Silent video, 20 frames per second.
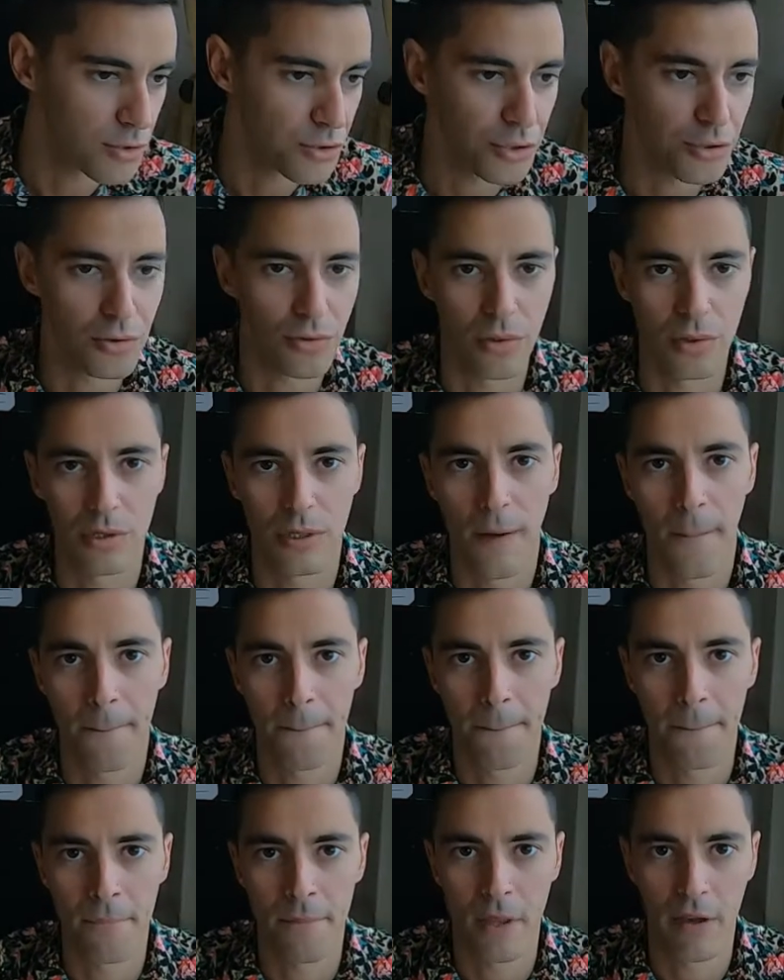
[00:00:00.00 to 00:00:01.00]
choose,
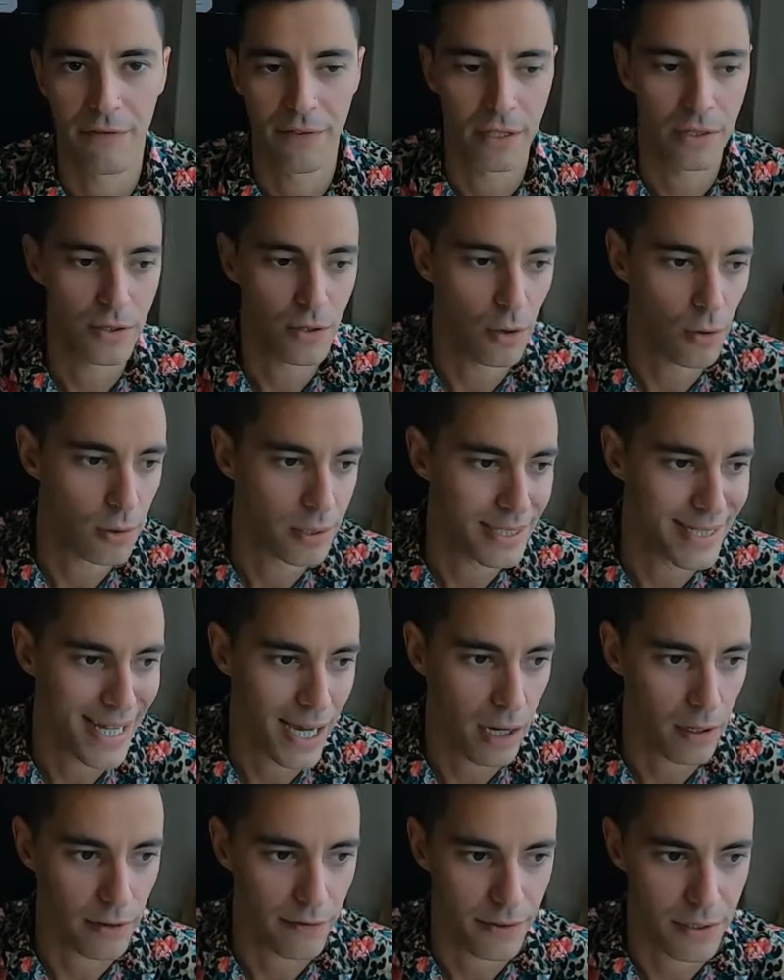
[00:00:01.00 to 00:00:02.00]
if it's going
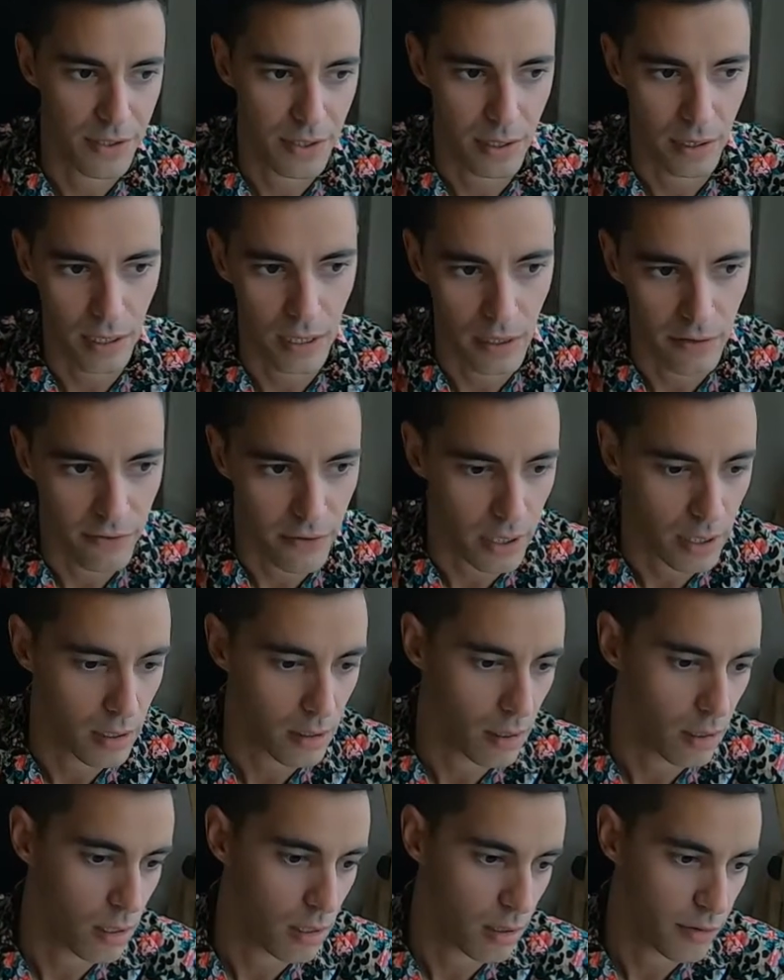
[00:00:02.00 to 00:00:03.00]
down, if it's an evening
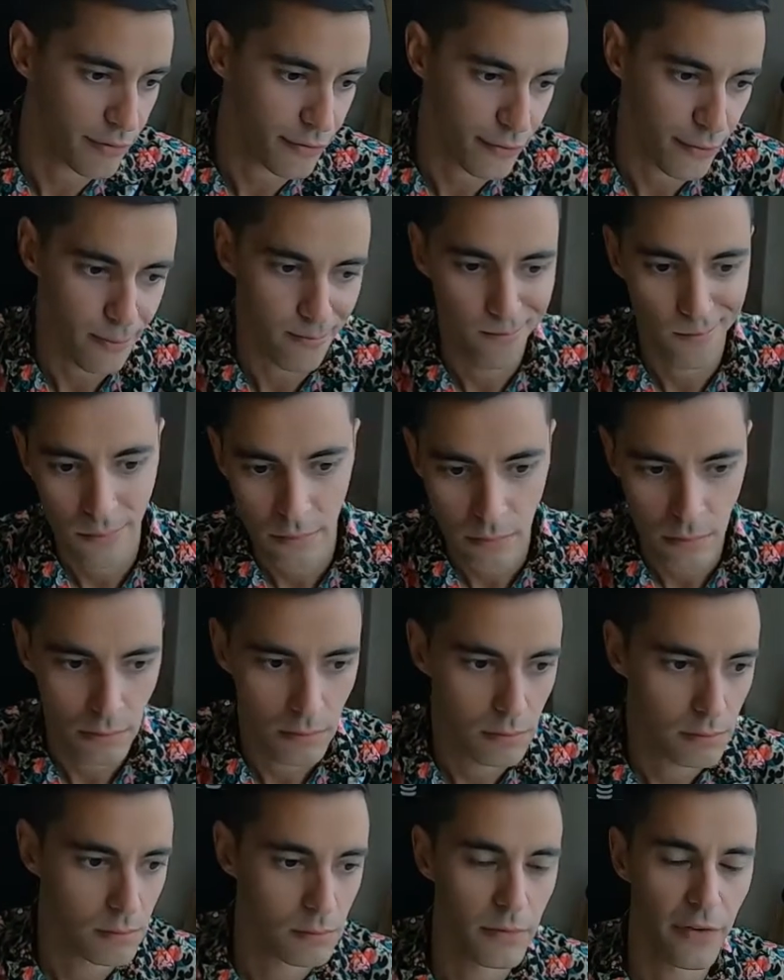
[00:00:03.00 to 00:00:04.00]
of,
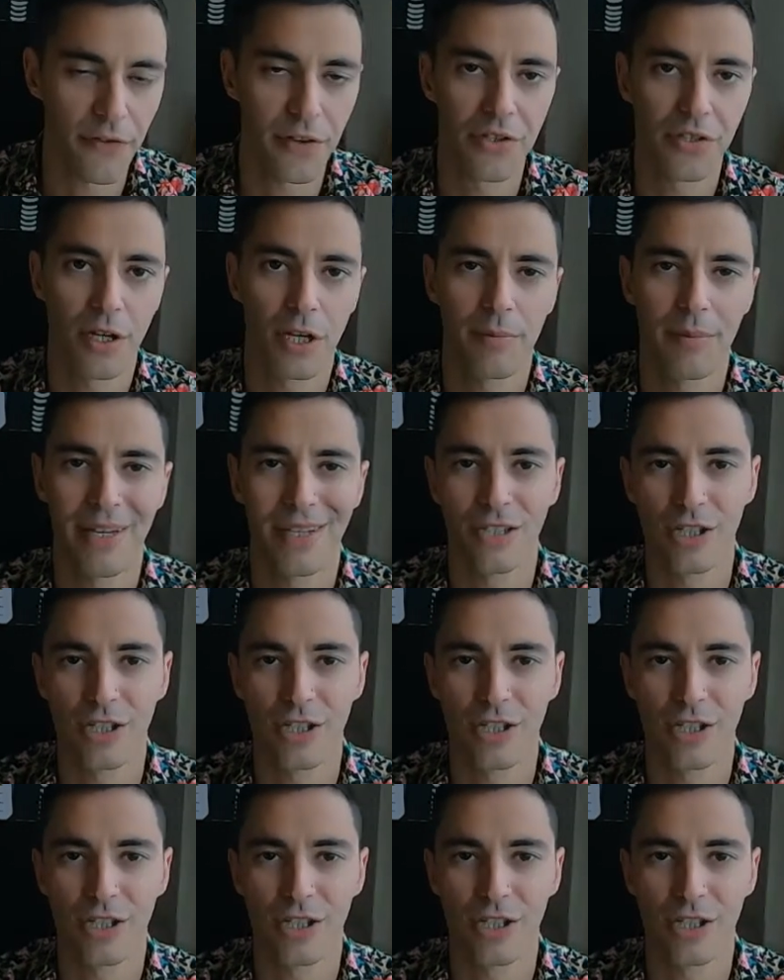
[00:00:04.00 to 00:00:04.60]
if it's going to be a